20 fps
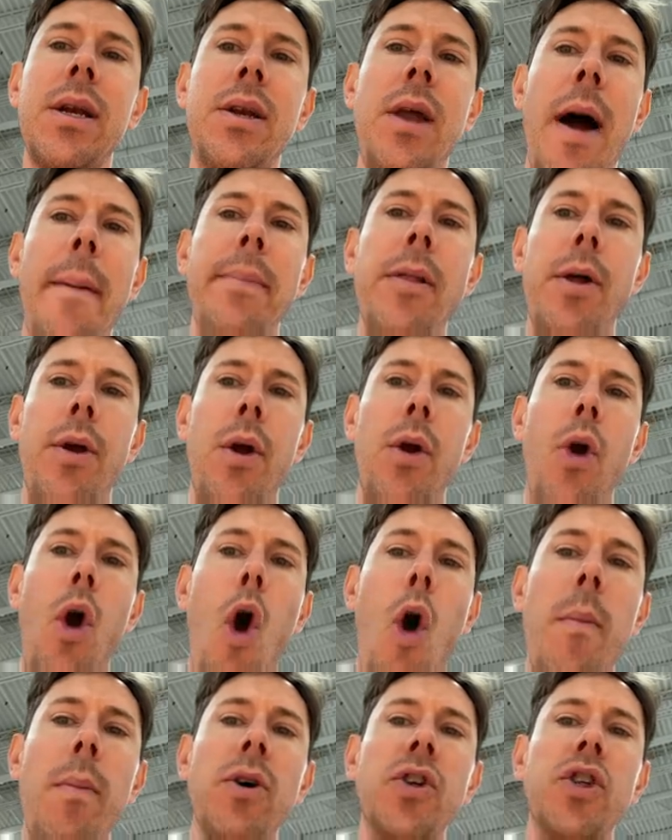Dubliner,
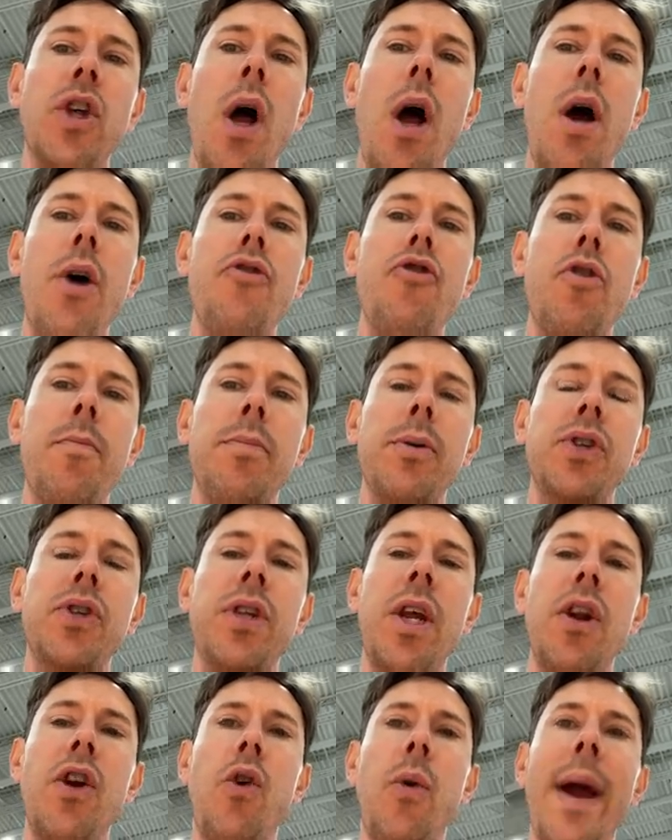almost one hundred
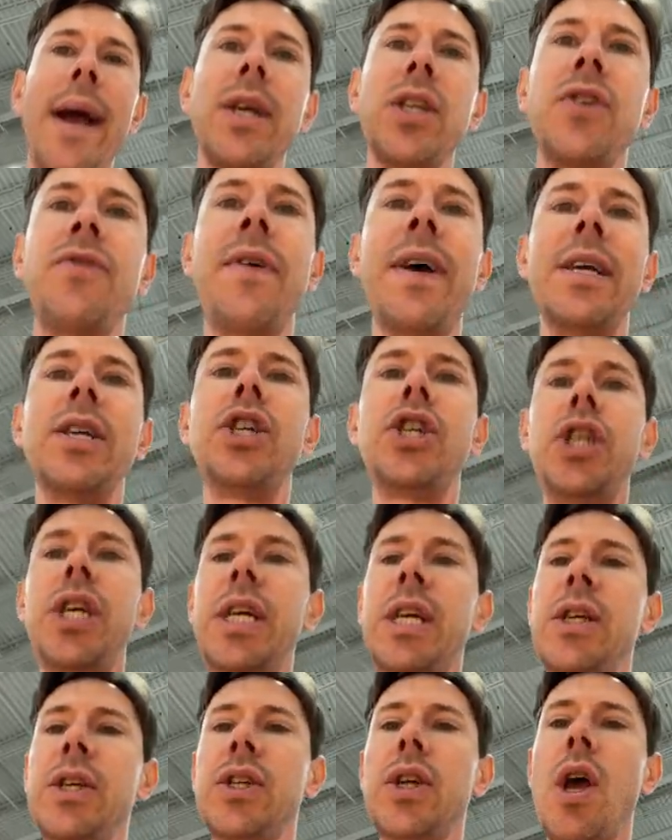percent grass-fed
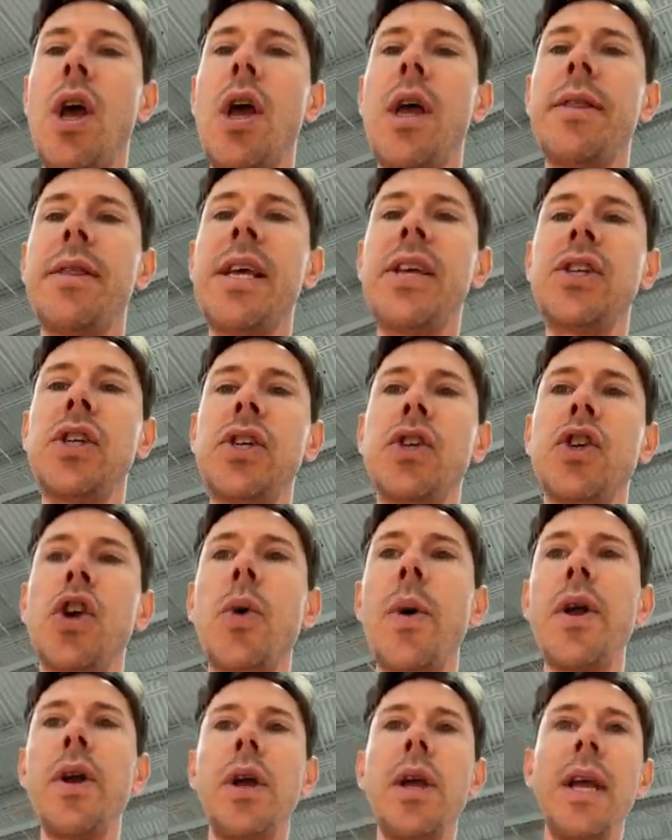cheese. This is
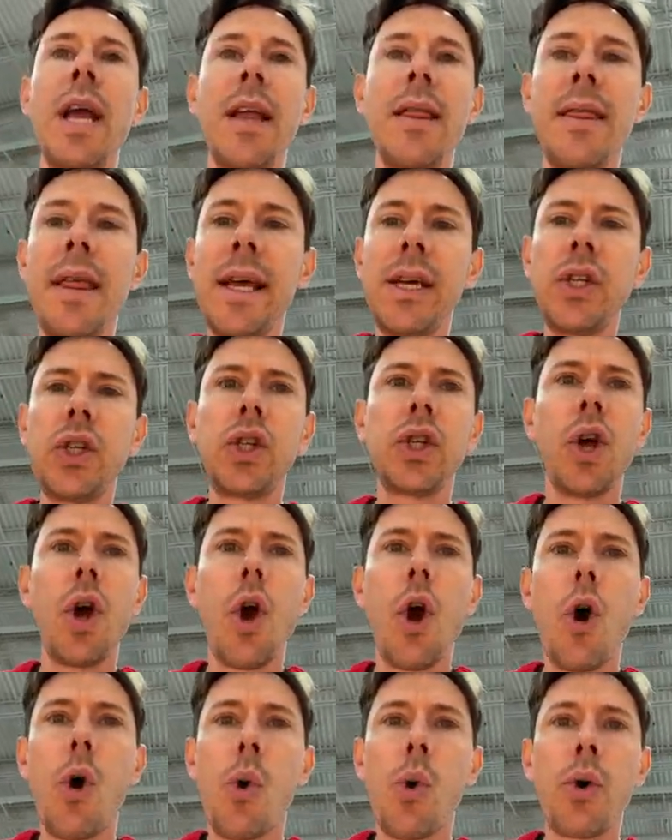great. You can get this
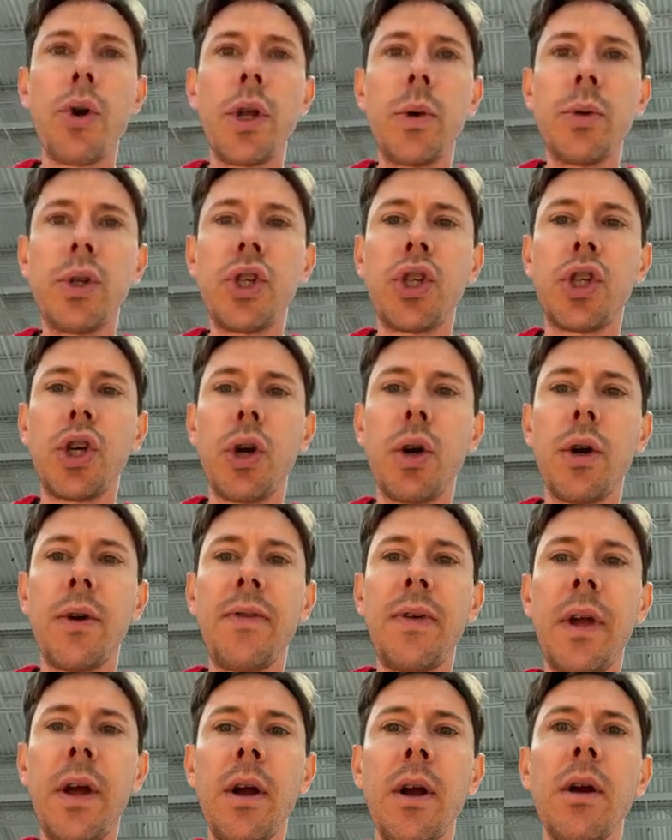or the
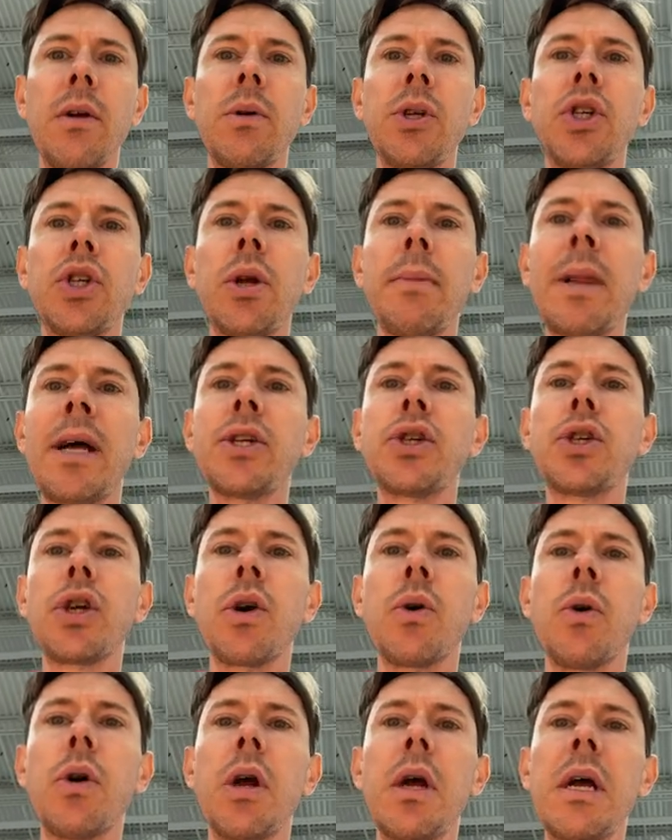reserve here, which I'm not
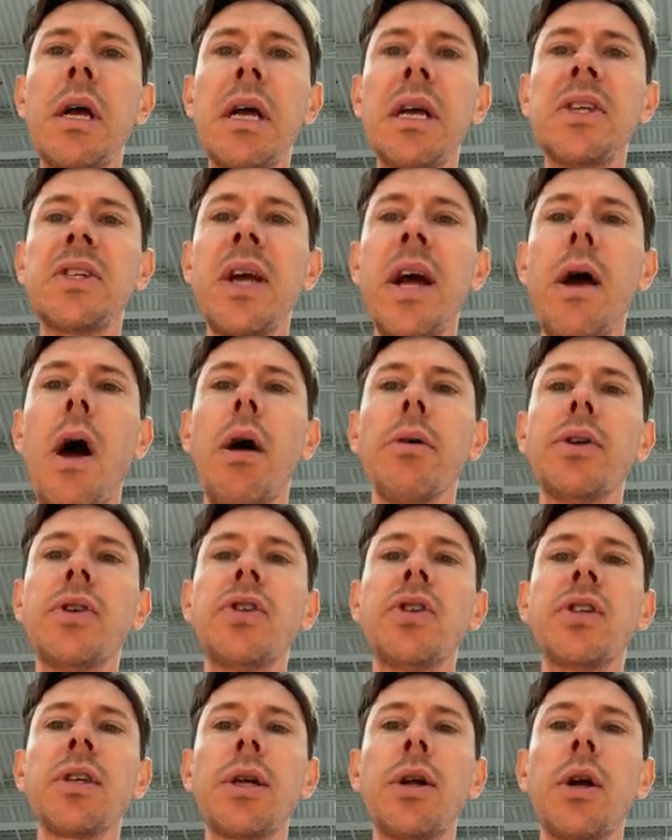sure exactly. Oh,
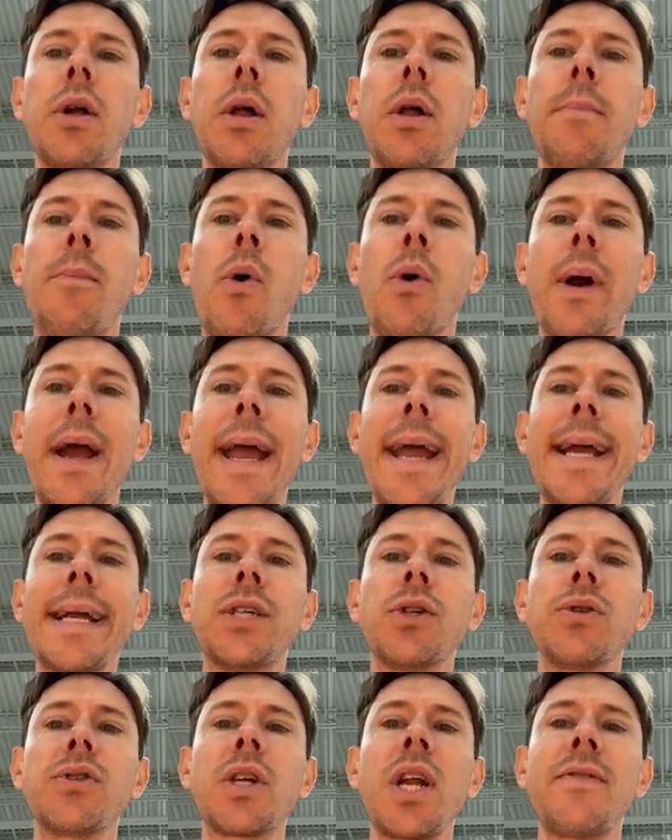this is a little more
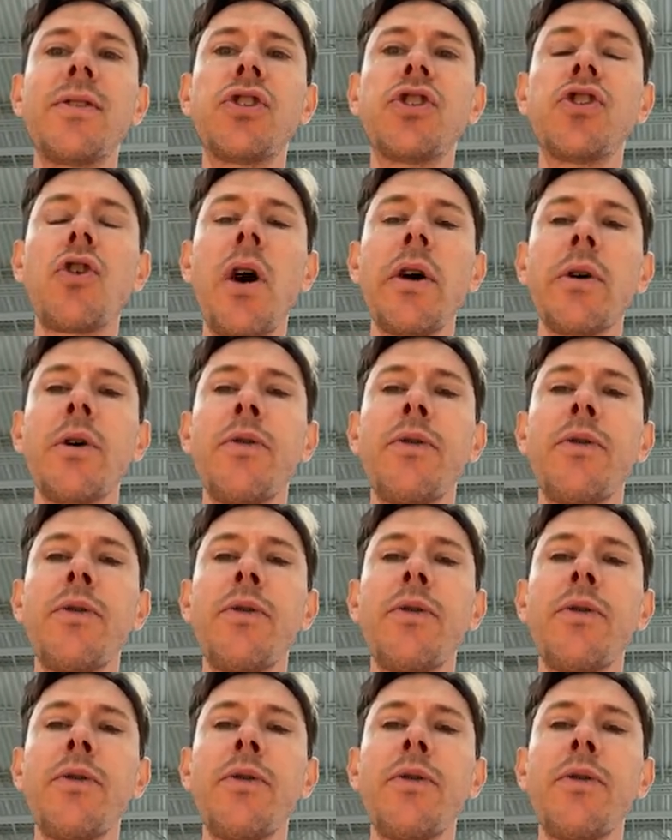aged, so it's gonna have a stronger